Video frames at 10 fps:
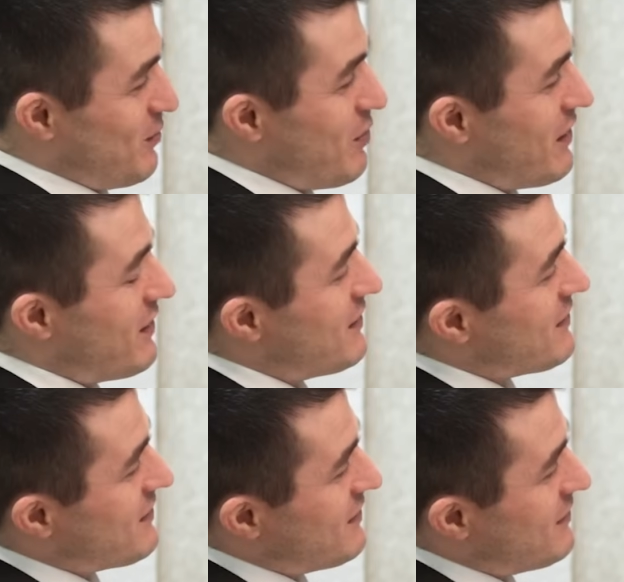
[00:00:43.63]
But it
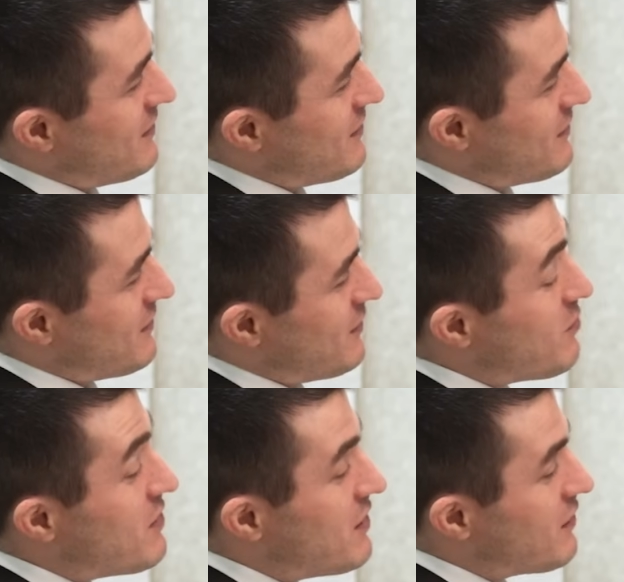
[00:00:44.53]
doesn't, because to
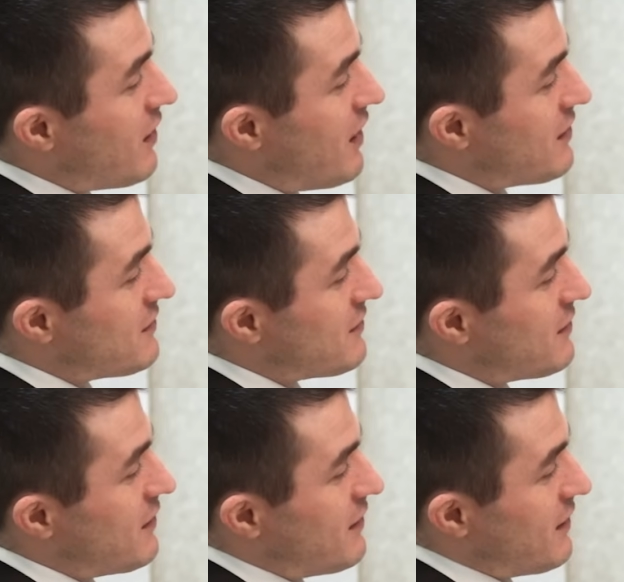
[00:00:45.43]
me, lots,
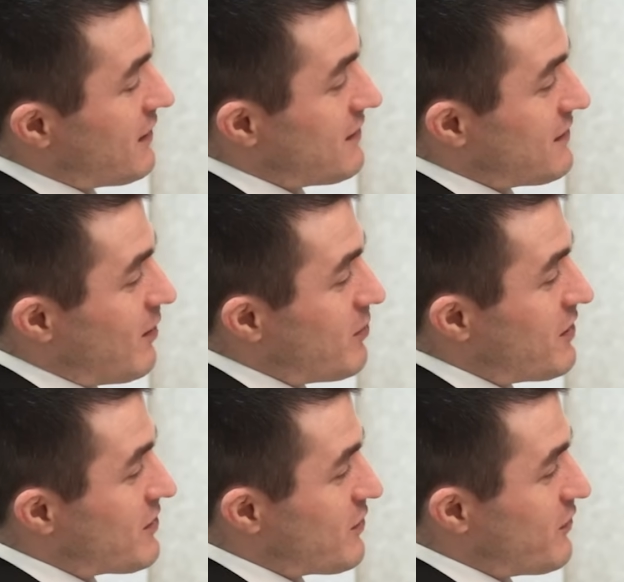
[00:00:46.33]
like, listen, I'm an
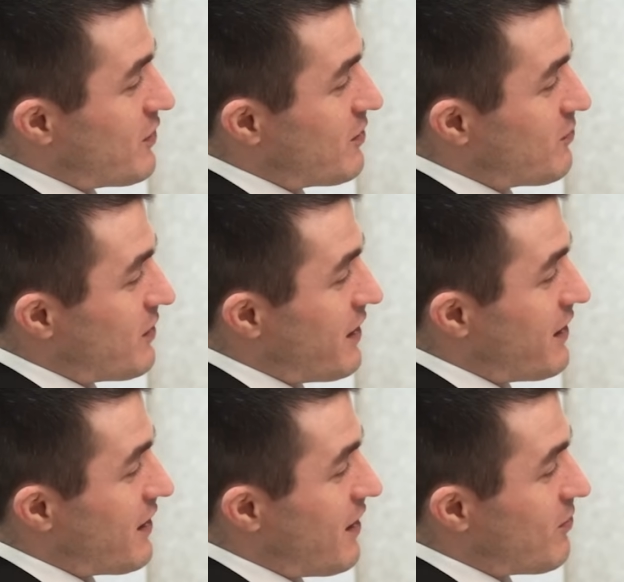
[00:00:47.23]
introvert, and when I
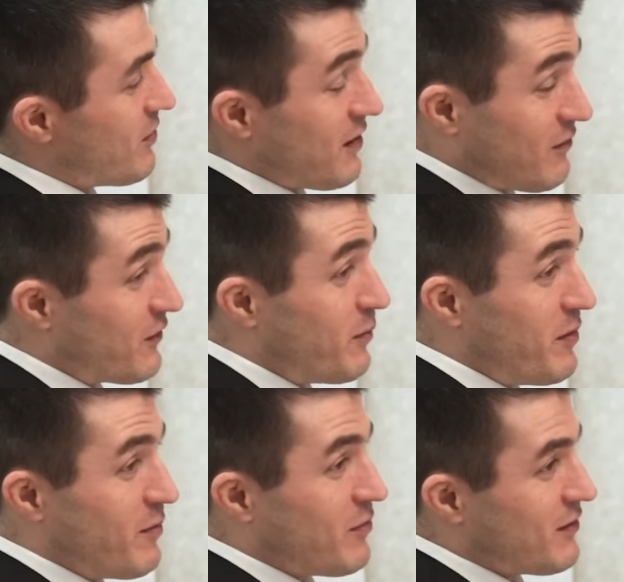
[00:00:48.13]
hang out with like 3
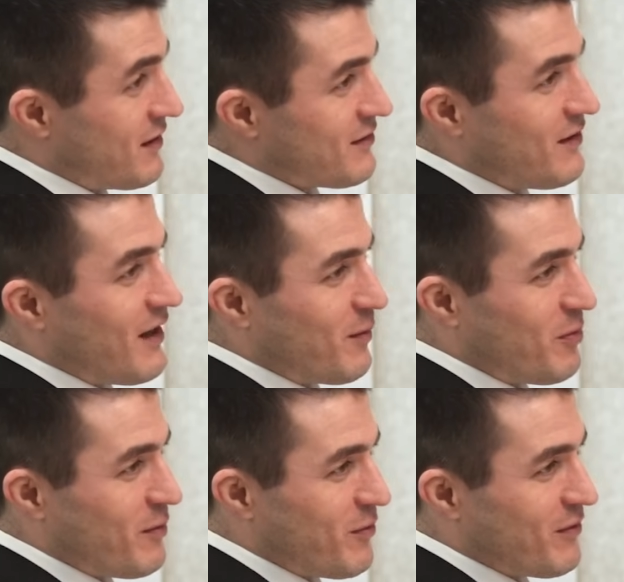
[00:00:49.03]
people, that's a lot of
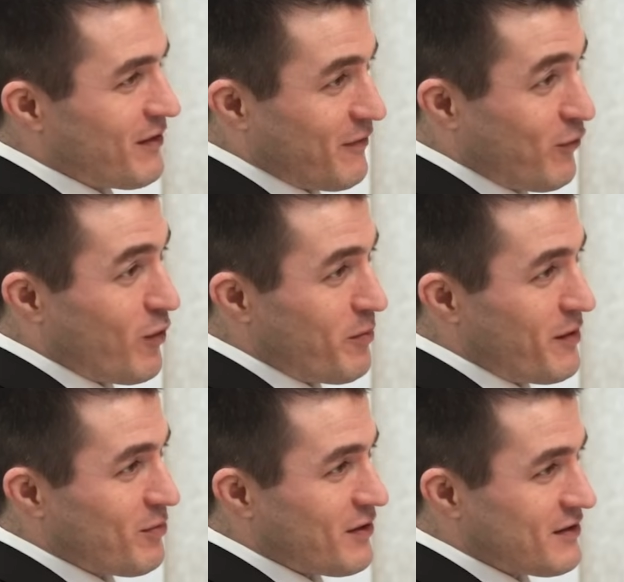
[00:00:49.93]
people. Yeah. Like 4
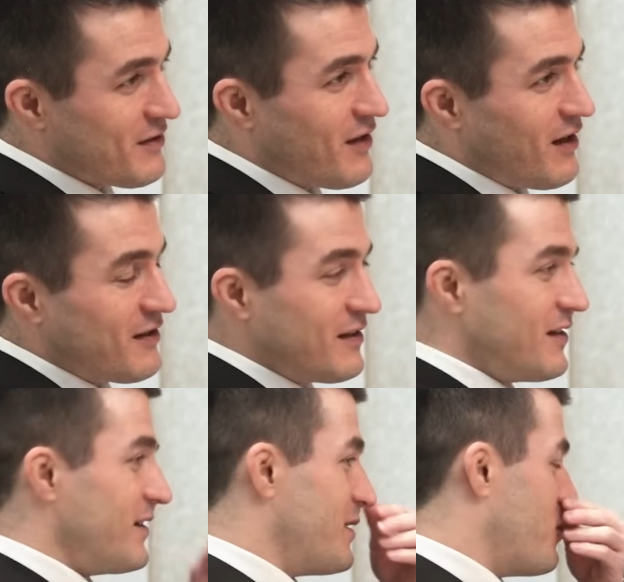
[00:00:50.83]
people, that's a lot.
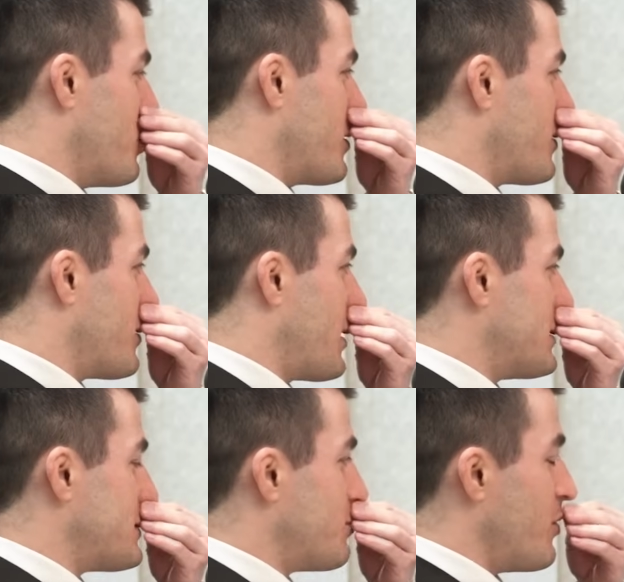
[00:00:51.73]
But
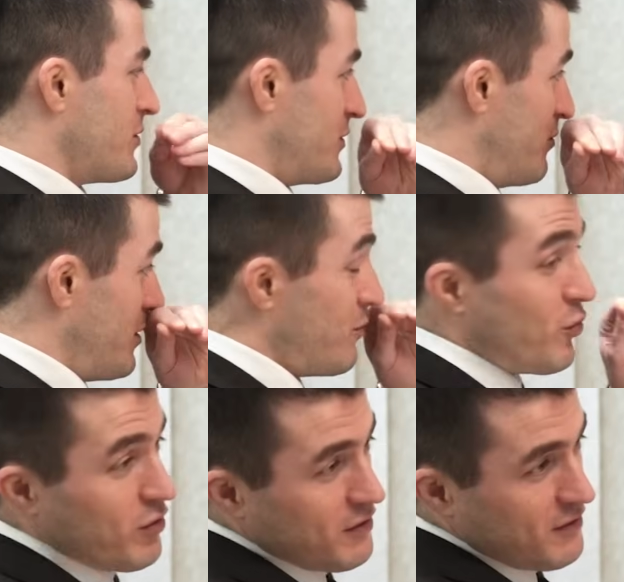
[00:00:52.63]
I suppose you mean
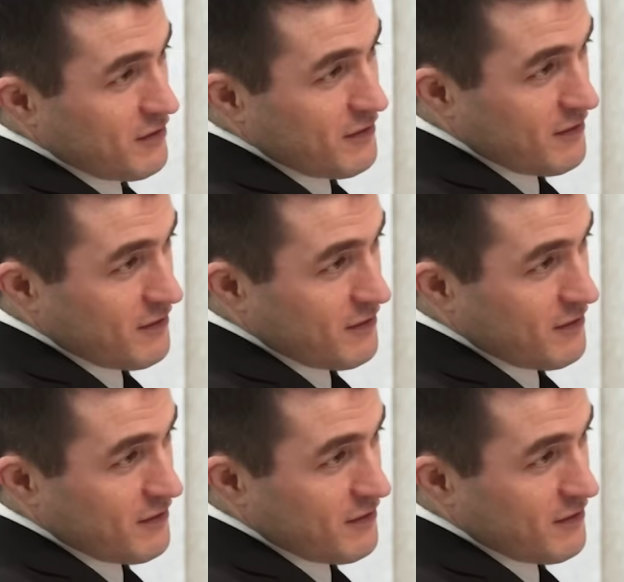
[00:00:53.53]
more than...